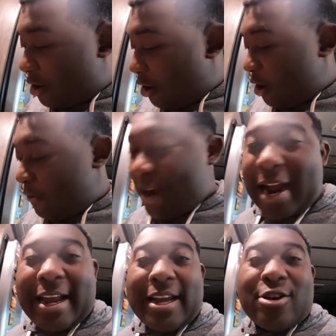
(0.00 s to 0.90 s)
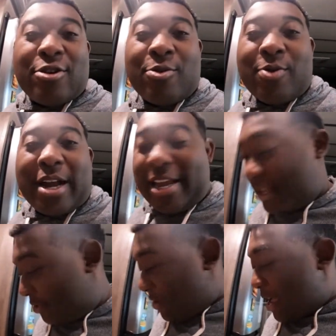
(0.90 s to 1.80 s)
Alright, I can't cook with one hand,
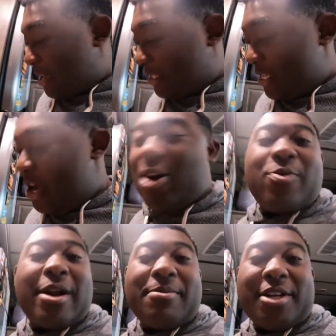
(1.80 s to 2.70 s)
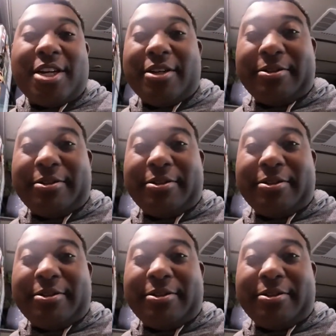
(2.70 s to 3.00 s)
so I'll see y'all when I'm done.